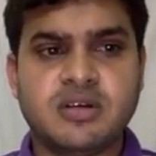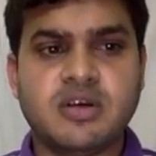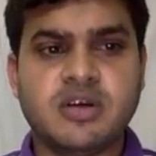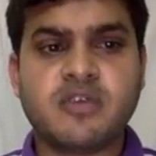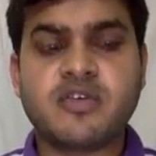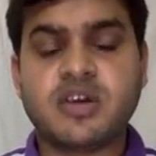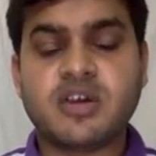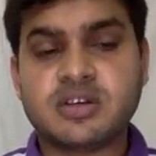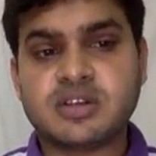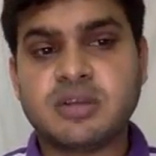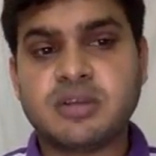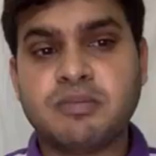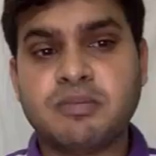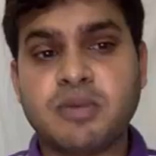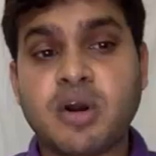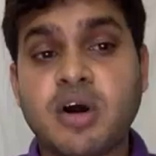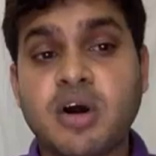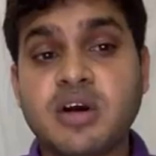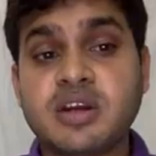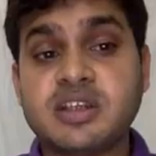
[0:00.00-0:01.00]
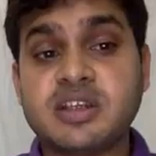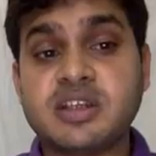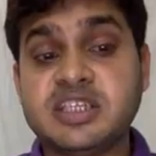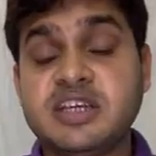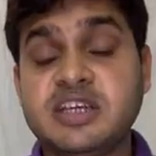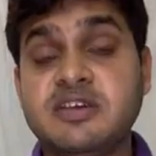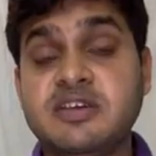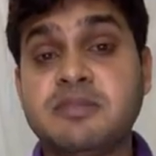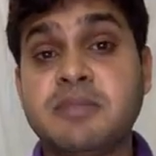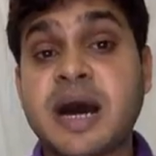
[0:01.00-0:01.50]
Of course, the block
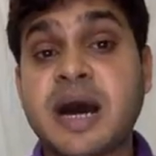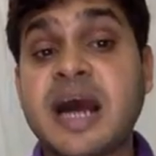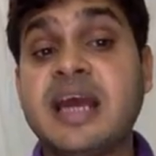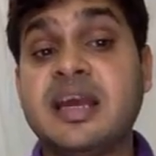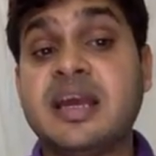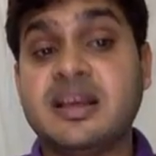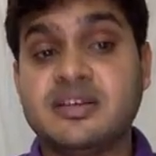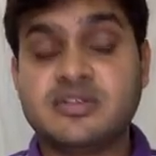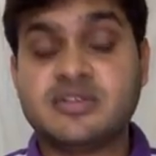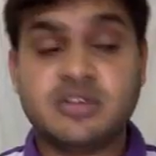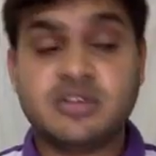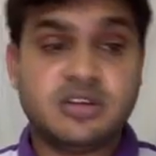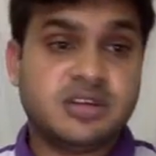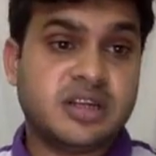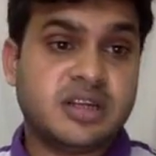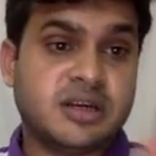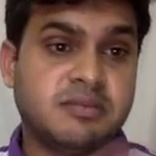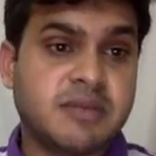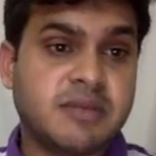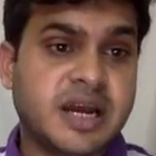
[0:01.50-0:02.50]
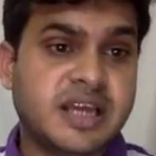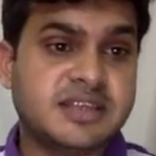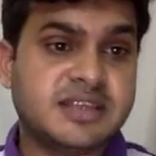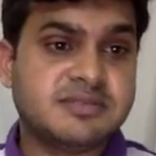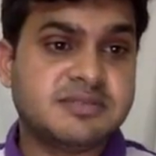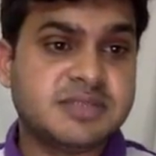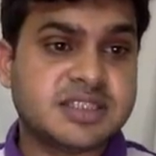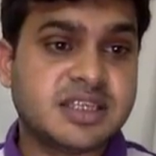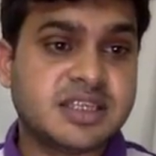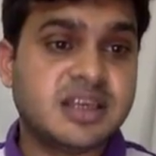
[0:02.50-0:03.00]
received by, sorry, that by
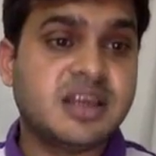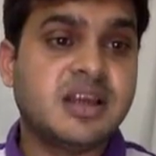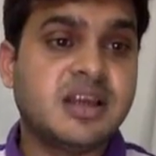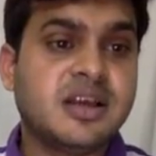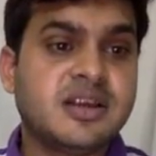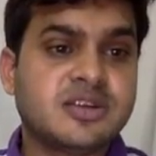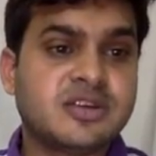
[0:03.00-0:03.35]
is missing.